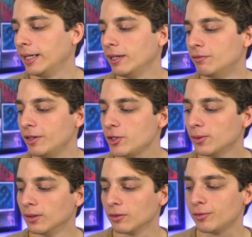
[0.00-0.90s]
In
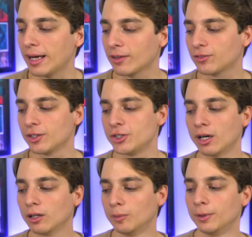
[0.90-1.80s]
visual effects, The
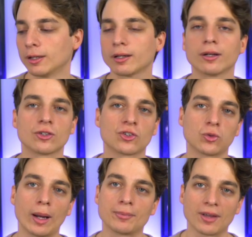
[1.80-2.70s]
Jungle Book
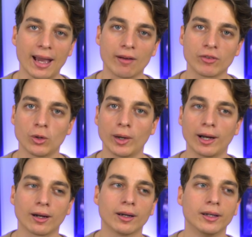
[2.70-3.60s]
swept
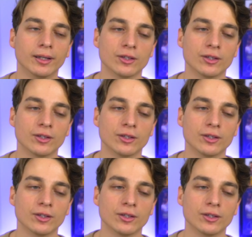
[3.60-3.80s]
everywhere.